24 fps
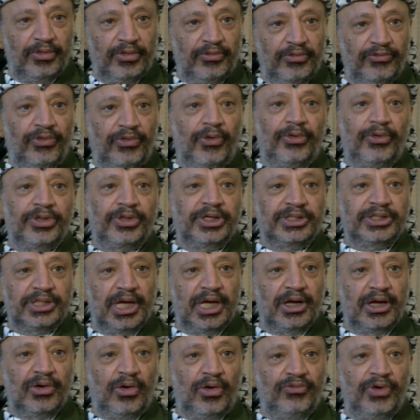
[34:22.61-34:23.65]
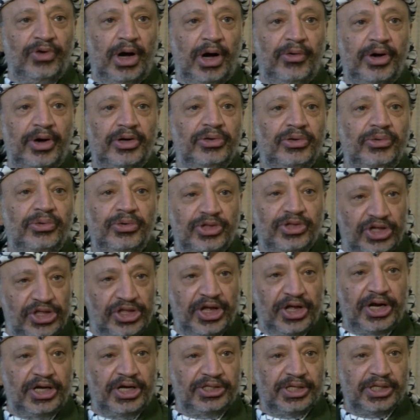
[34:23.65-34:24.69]
for the sake of our new
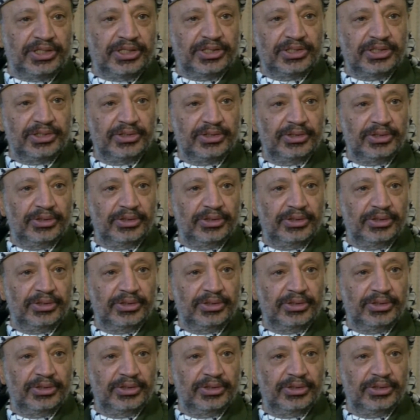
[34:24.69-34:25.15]
generations.